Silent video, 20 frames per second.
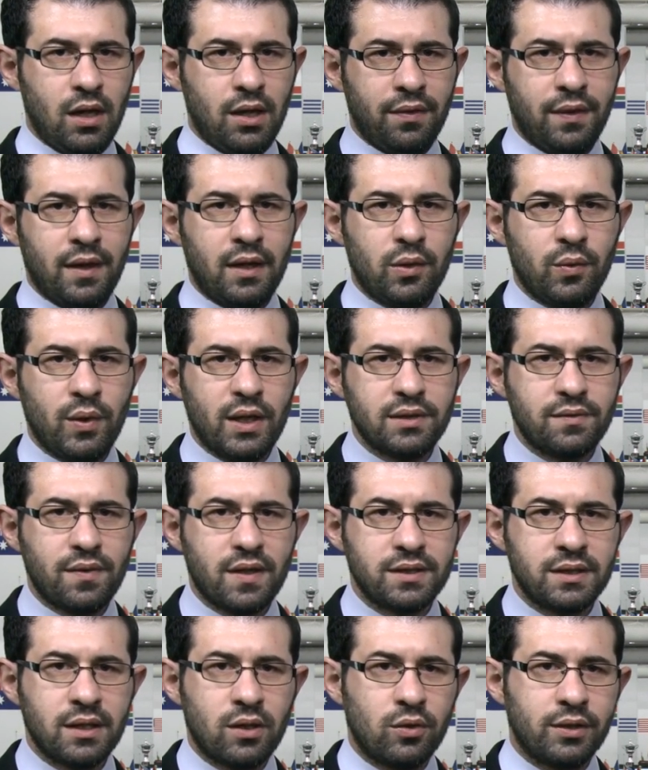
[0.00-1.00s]
In the US,
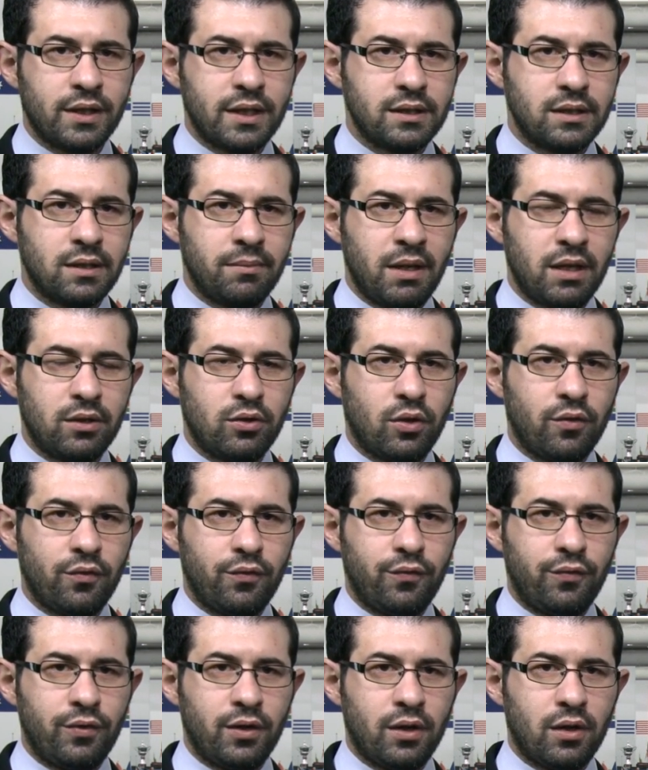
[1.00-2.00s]
the second estimate
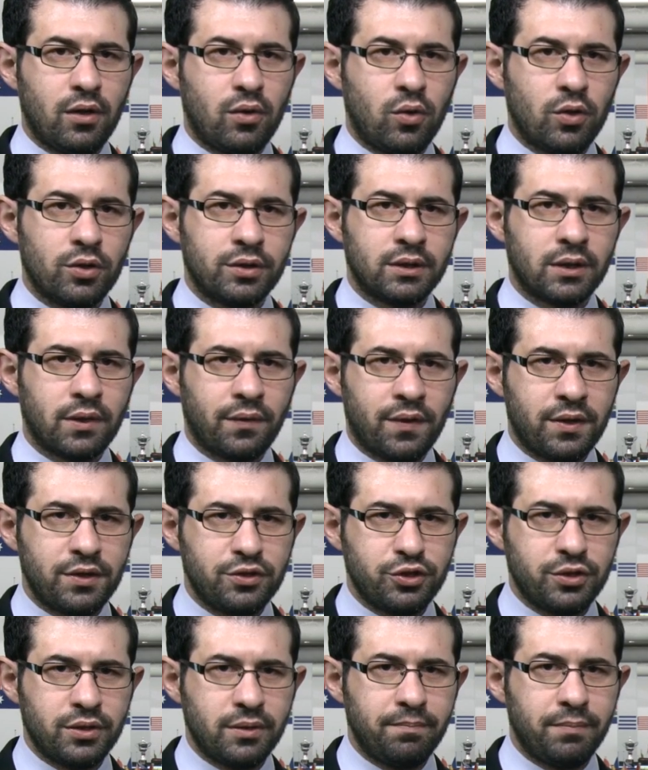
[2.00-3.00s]
of quarter
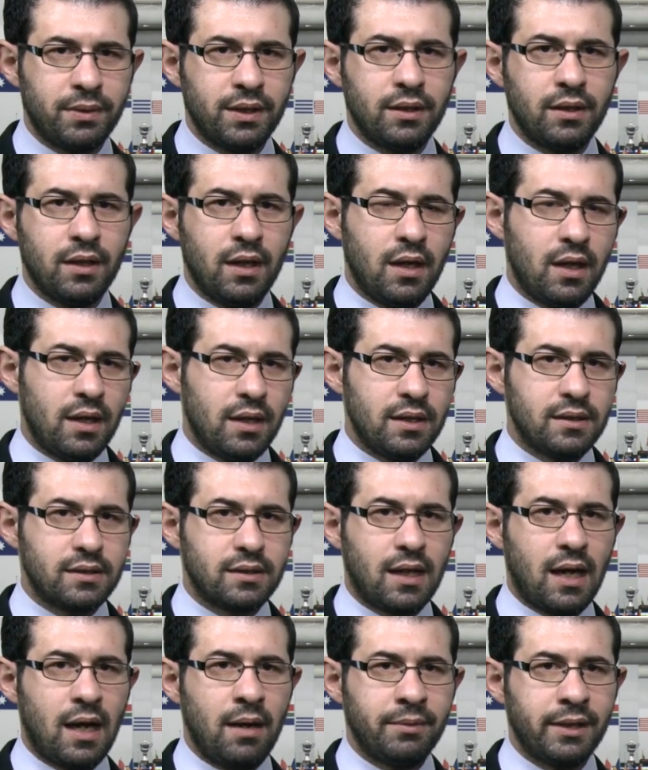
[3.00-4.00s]
three GDP
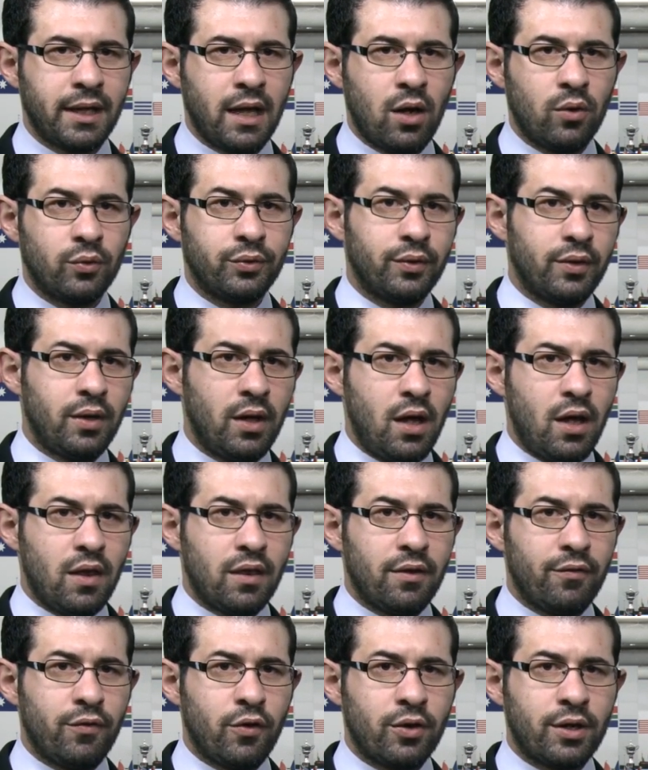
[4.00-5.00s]
is coming out.
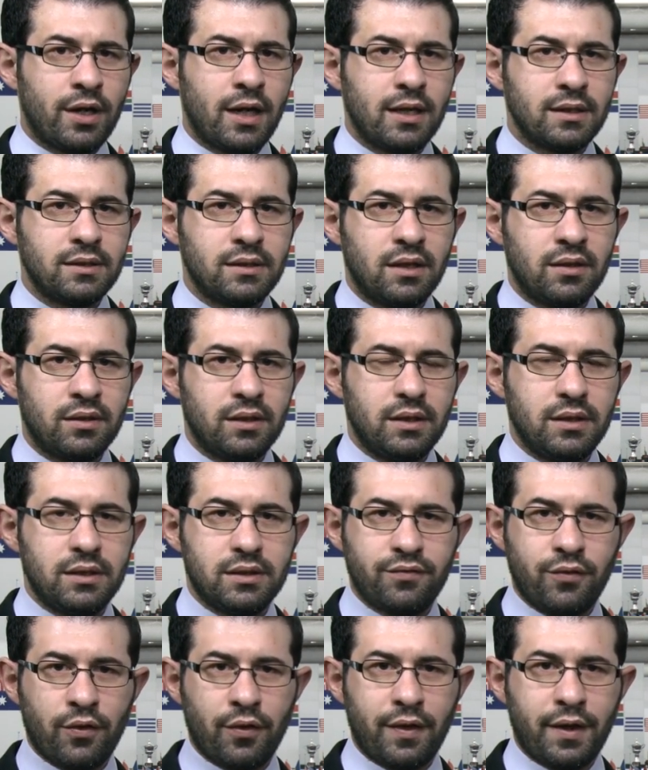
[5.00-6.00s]
The forecast
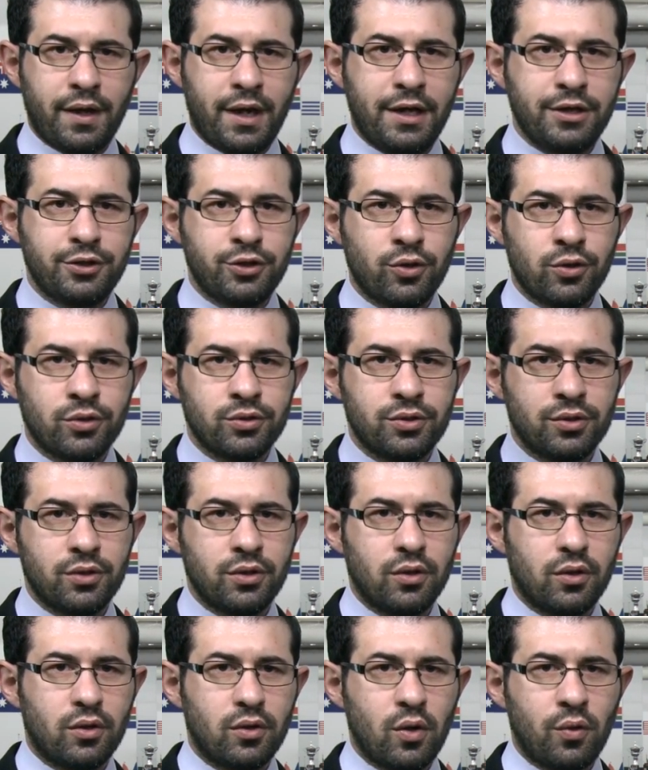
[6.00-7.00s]
is for the nation's
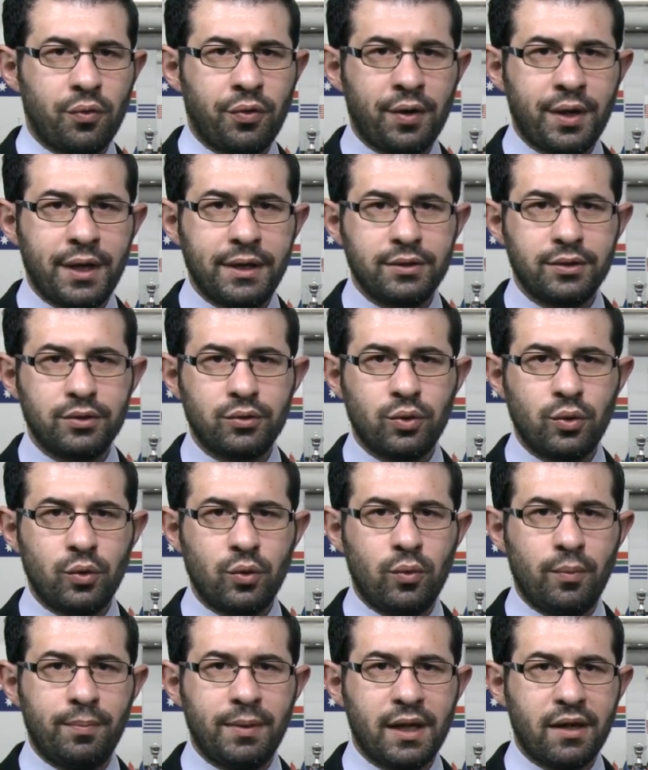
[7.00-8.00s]
growth rate
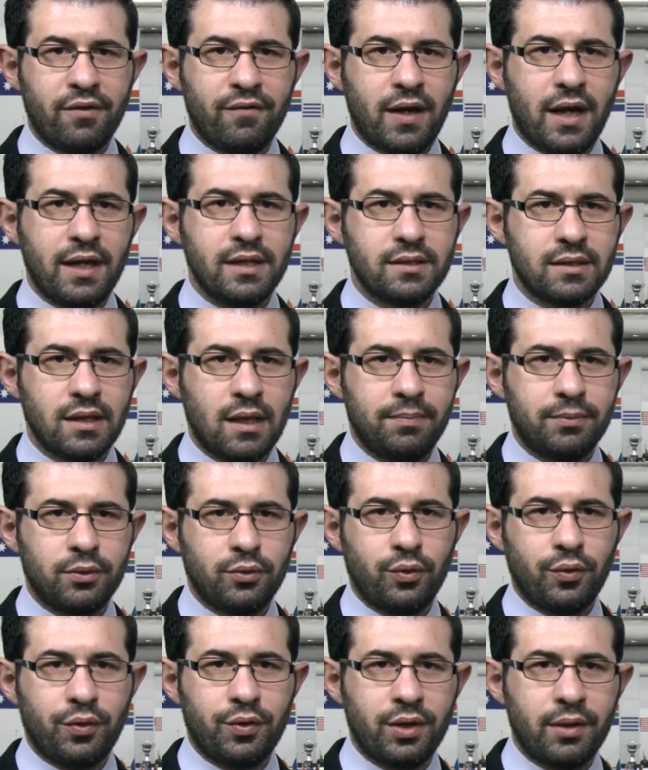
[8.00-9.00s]
to be revised
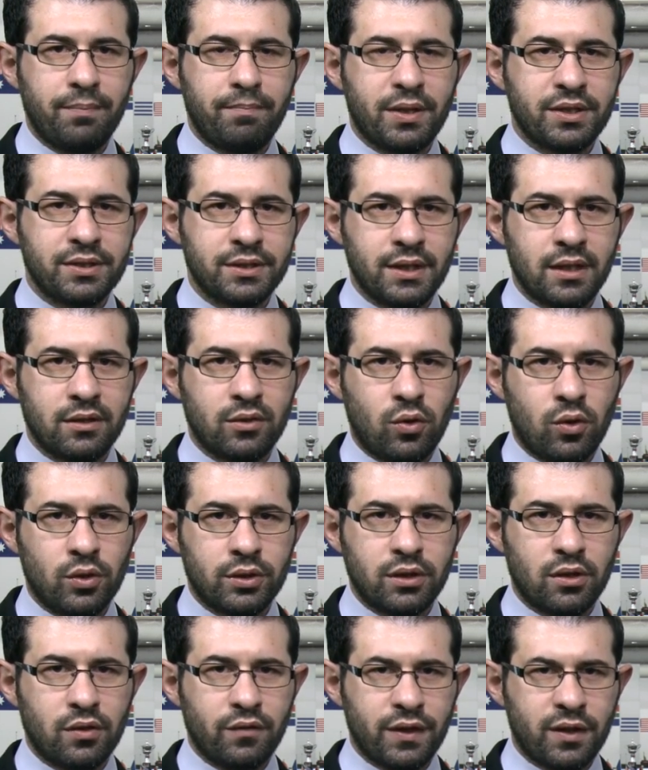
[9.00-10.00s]
up to 3%
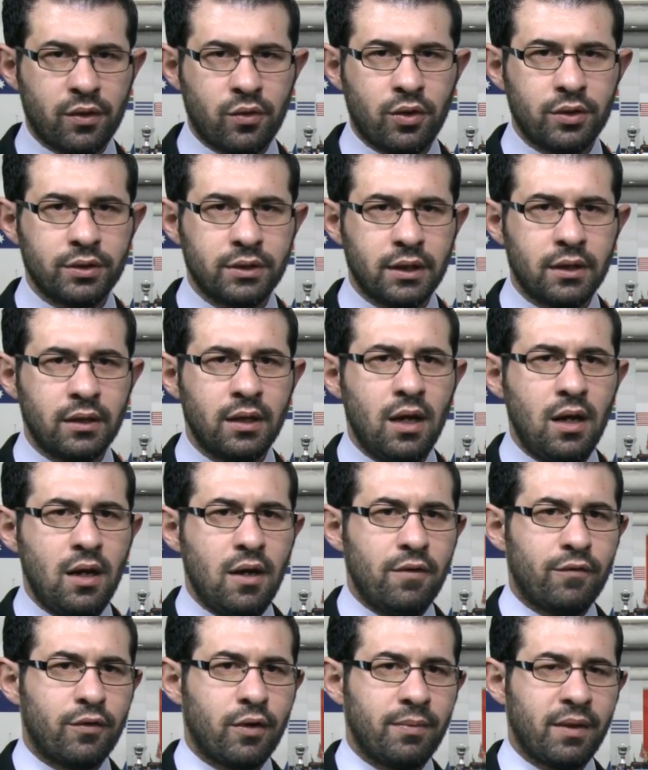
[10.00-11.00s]
quarter over quarter
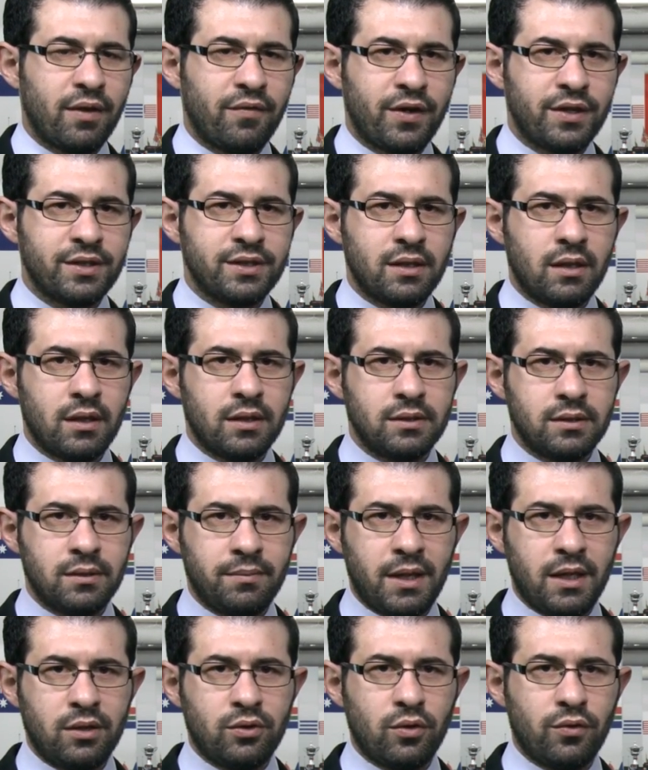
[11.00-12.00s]
from the first
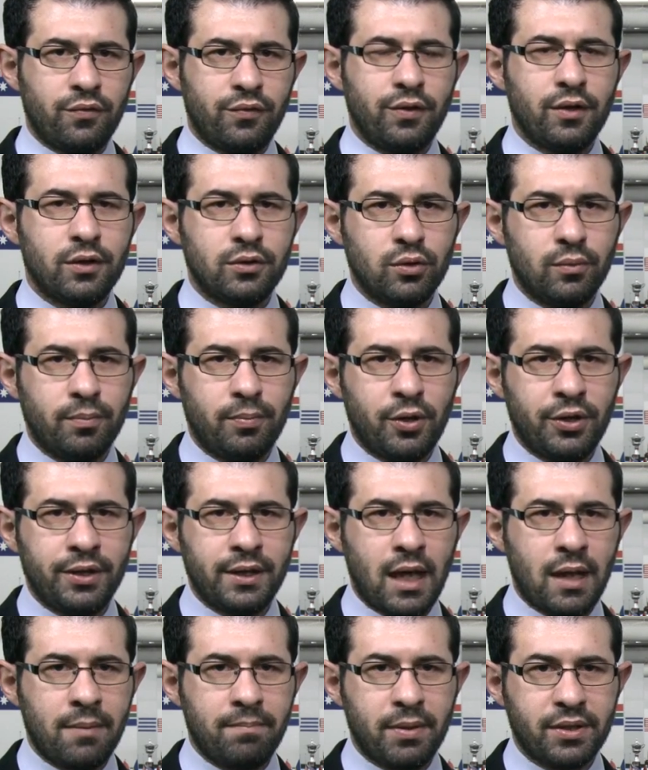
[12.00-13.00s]
estimate of
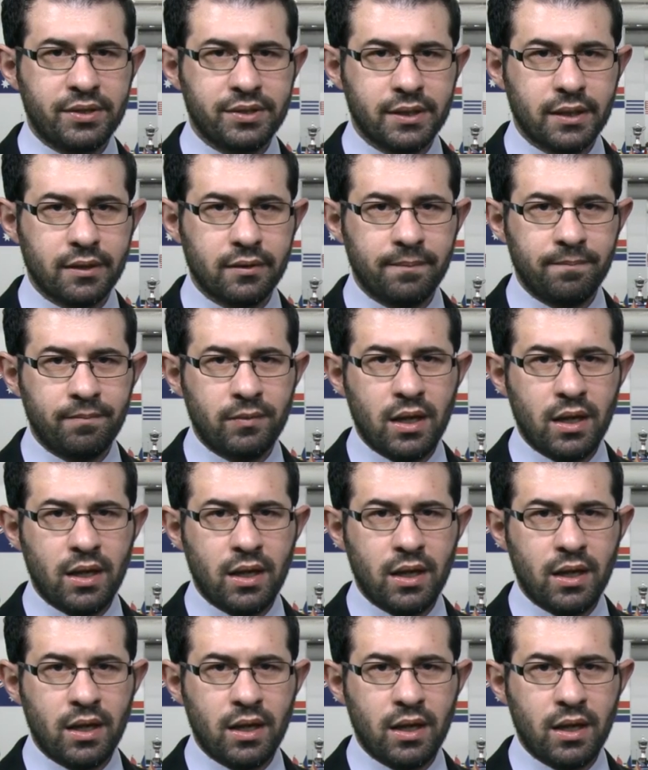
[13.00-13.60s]
2.9%.